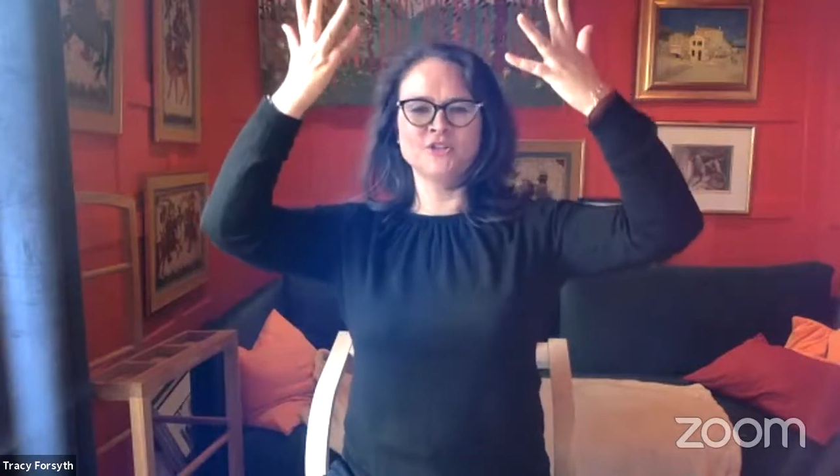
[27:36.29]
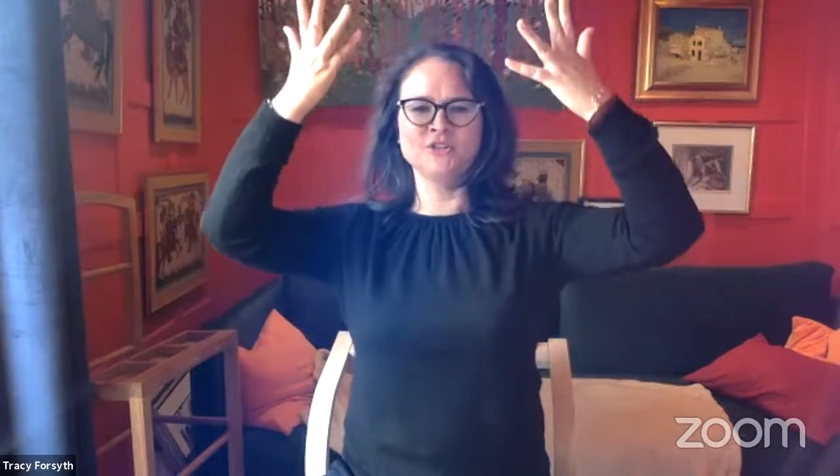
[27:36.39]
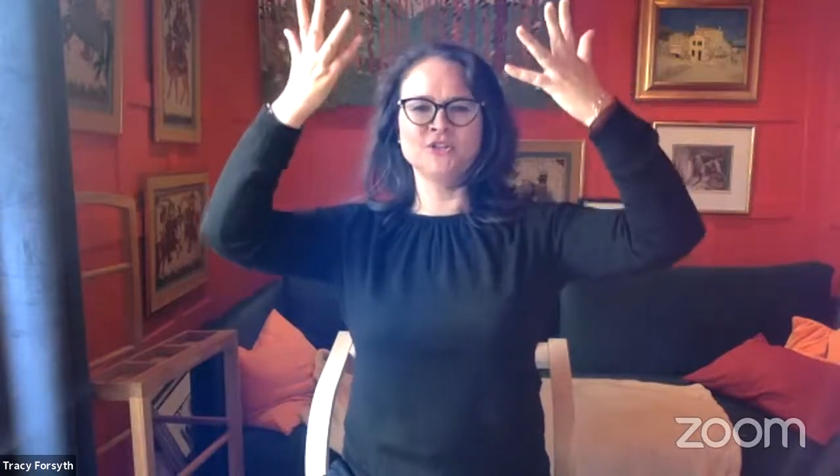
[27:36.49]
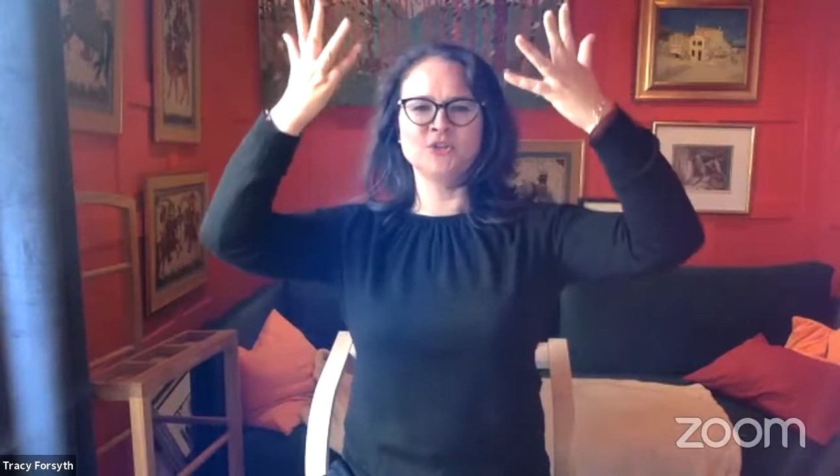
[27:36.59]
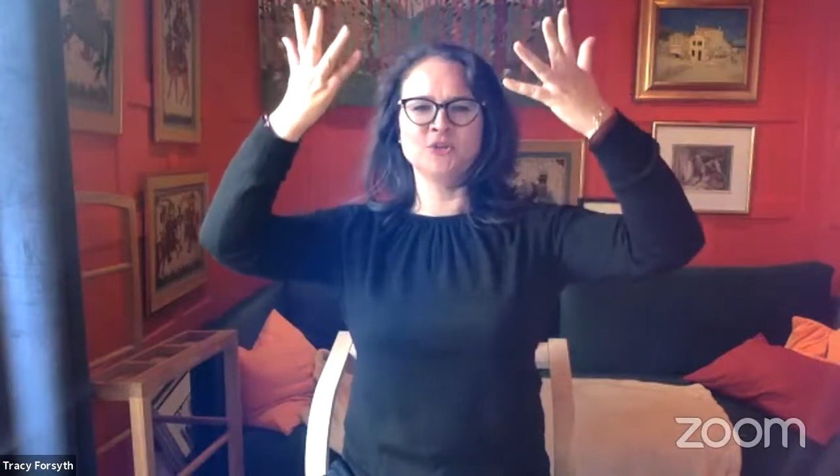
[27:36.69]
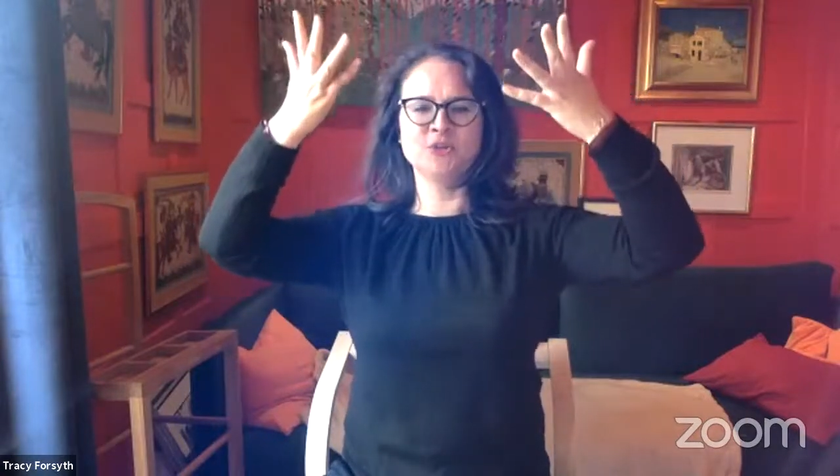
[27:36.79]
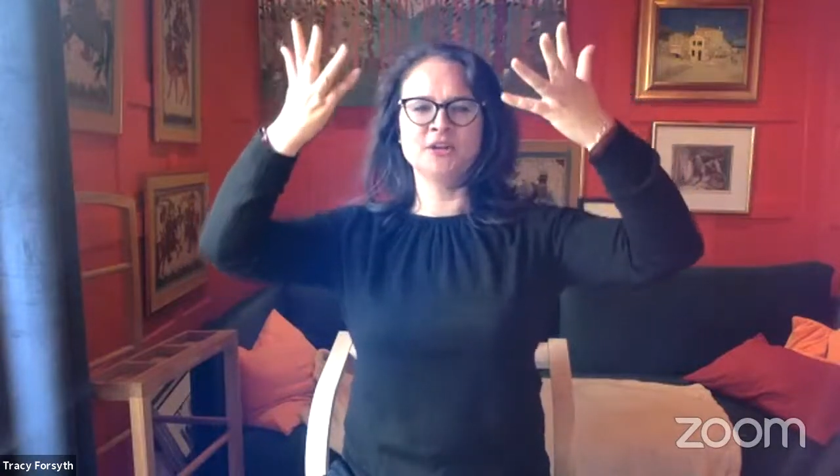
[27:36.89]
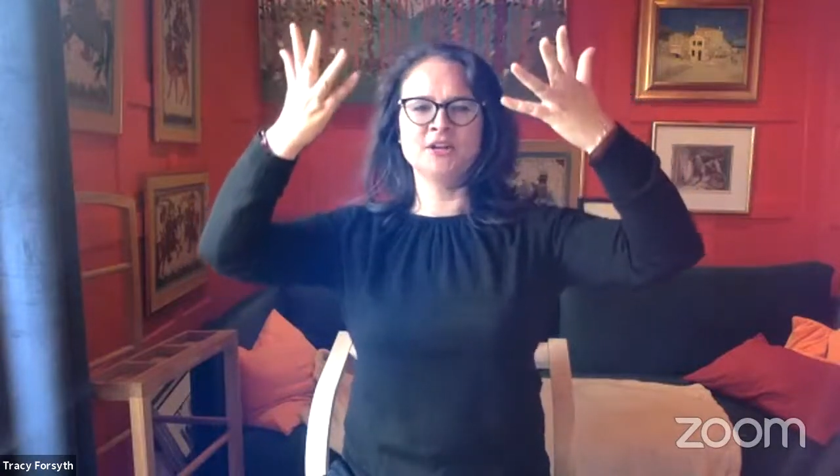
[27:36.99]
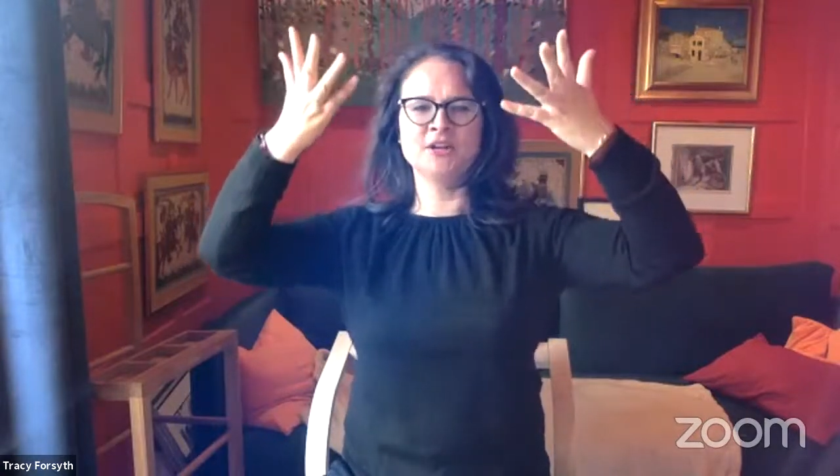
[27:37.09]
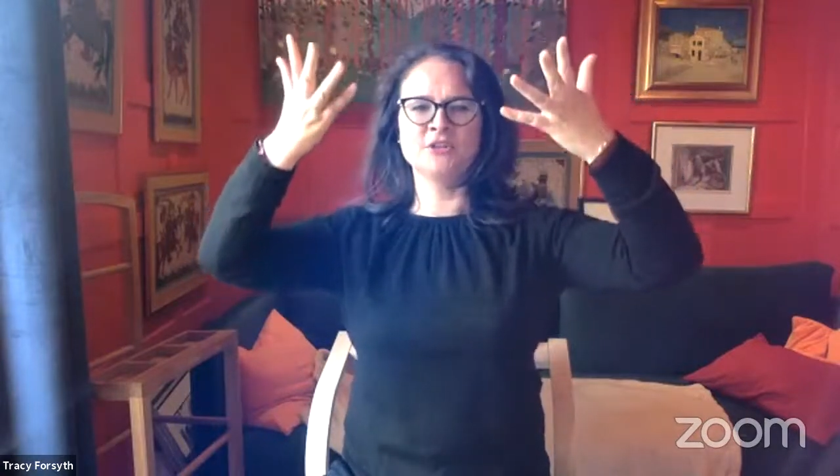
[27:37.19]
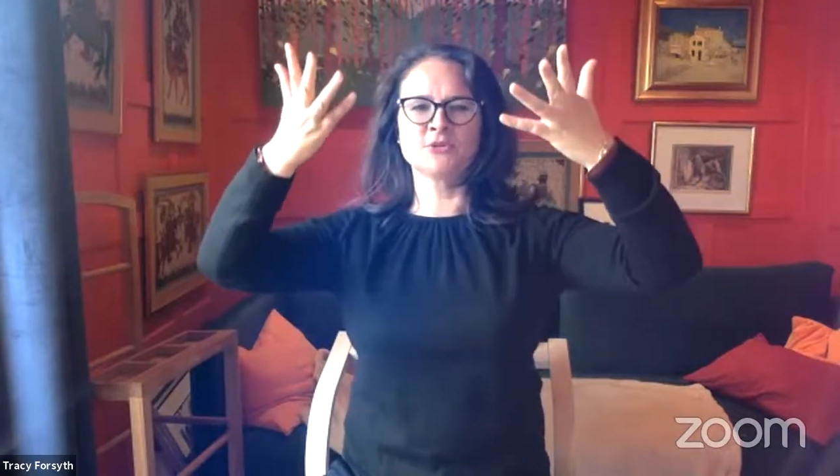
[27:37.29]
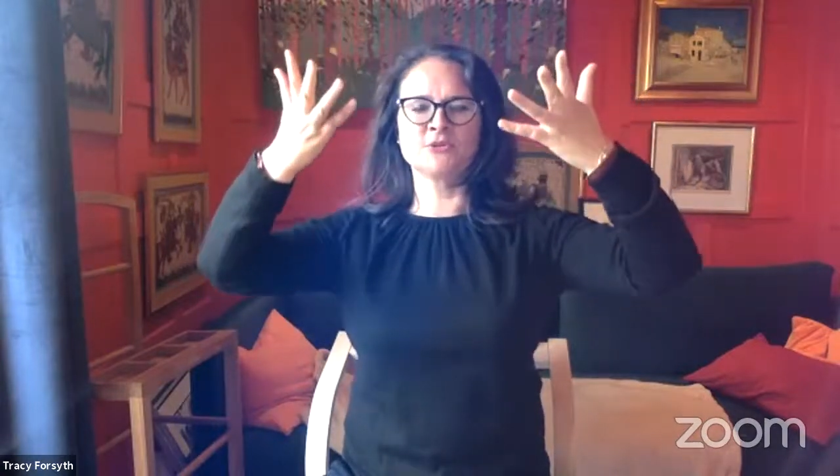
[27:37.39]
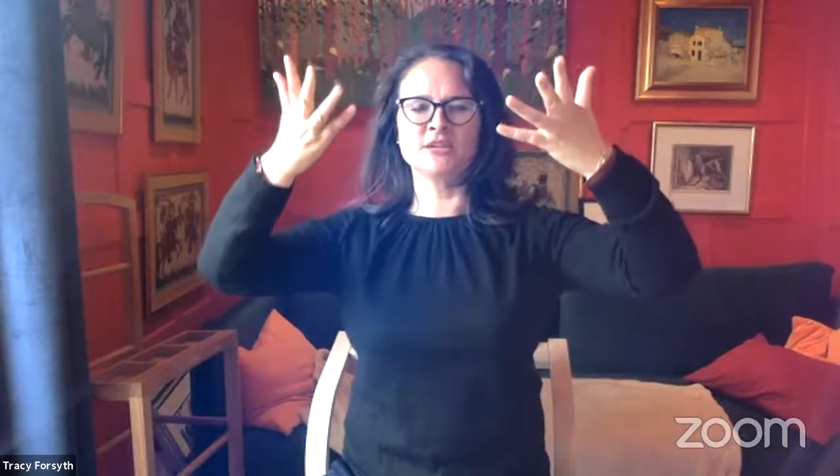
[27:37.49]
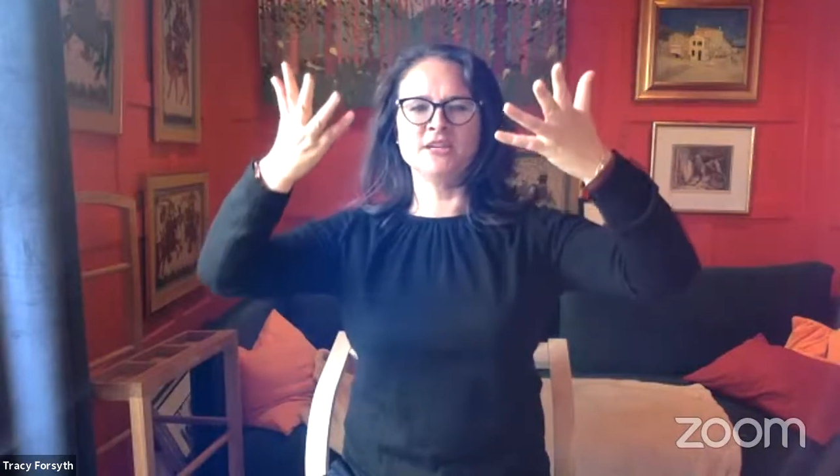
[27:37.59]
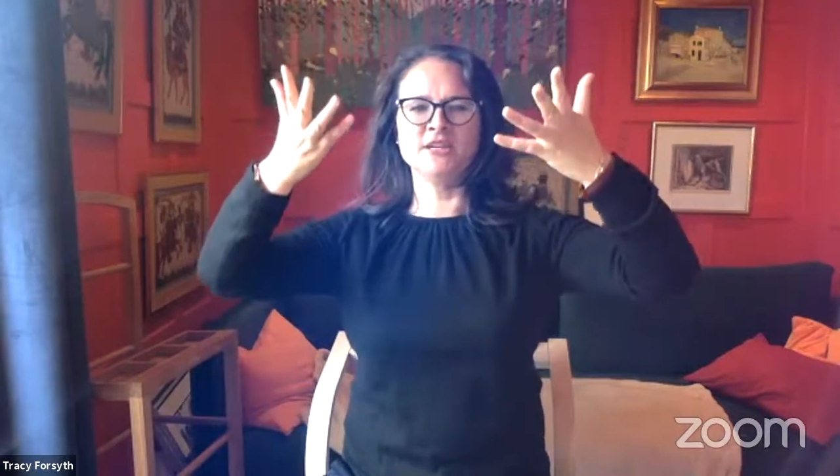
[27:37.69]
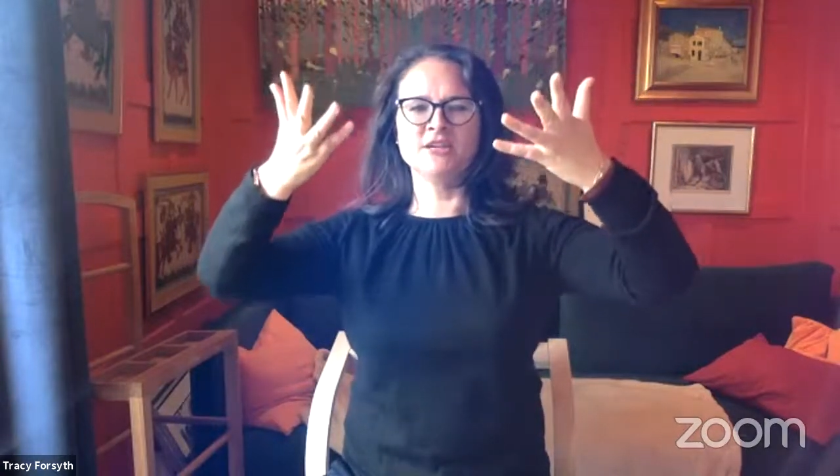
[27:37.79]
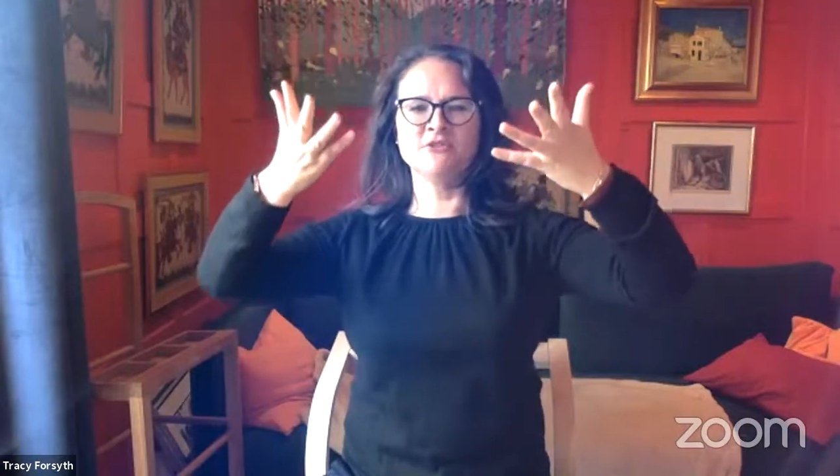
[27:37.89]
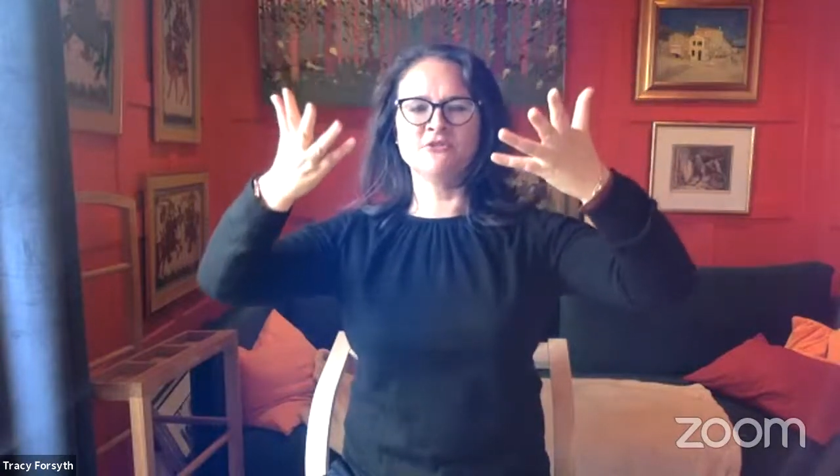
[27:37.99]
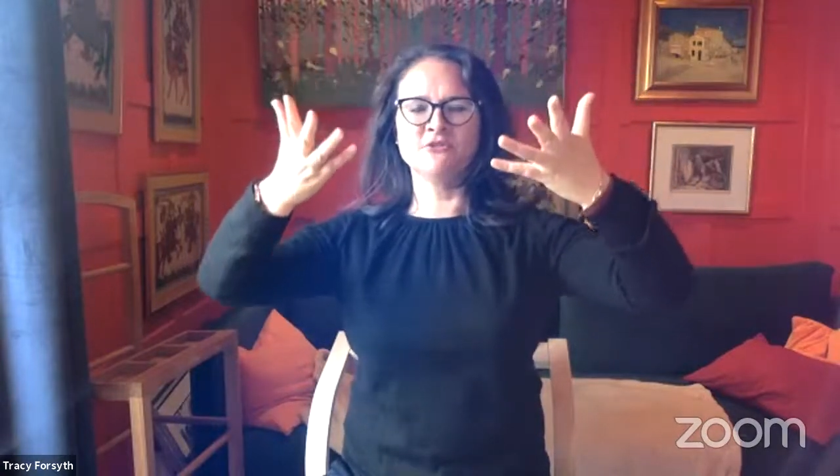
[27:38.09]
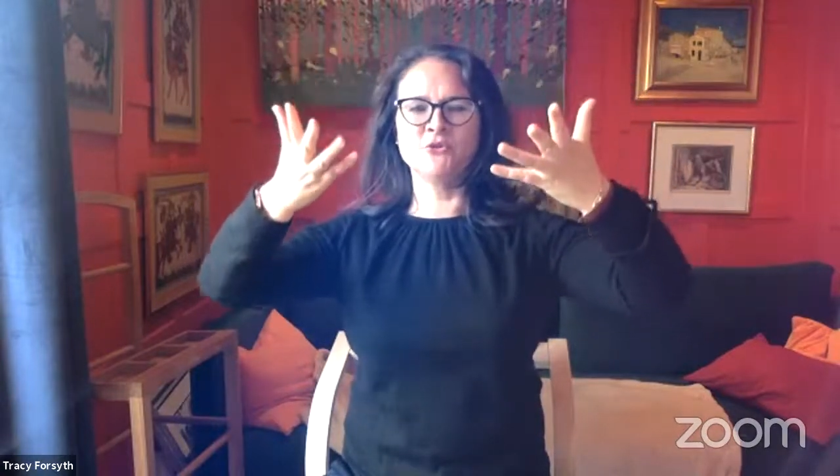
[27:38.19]
2, 3,
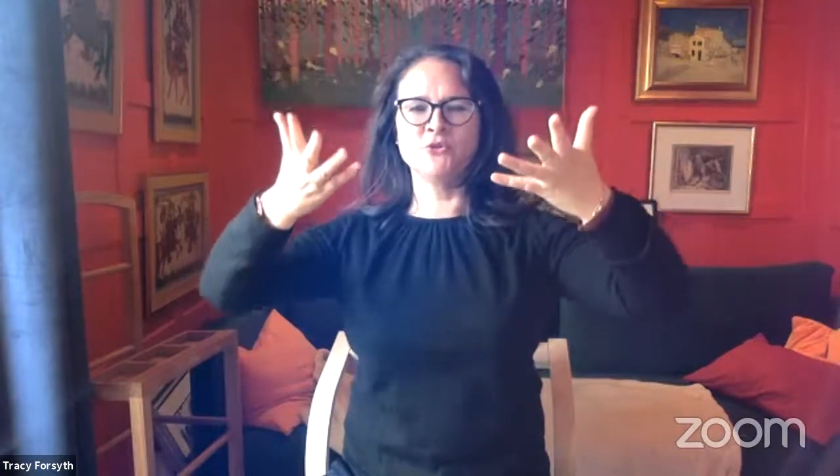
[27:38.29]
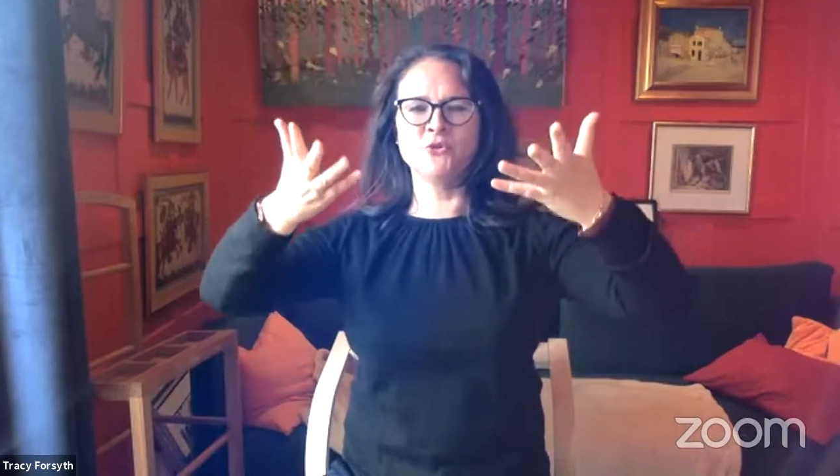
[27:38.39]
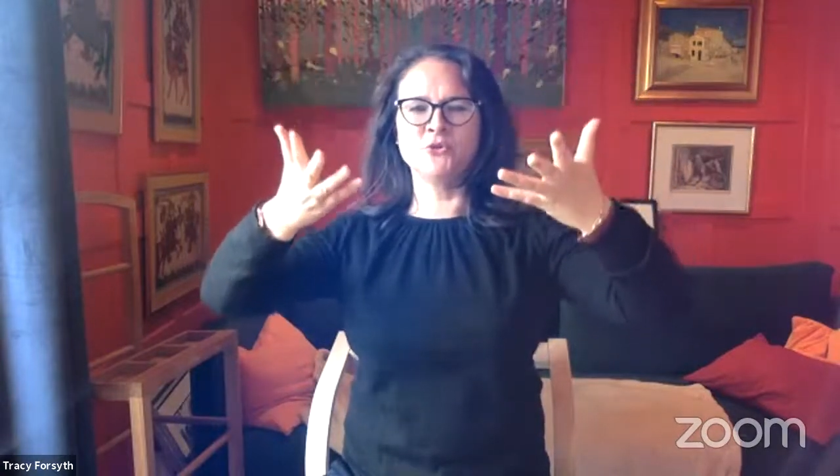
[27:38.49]
4.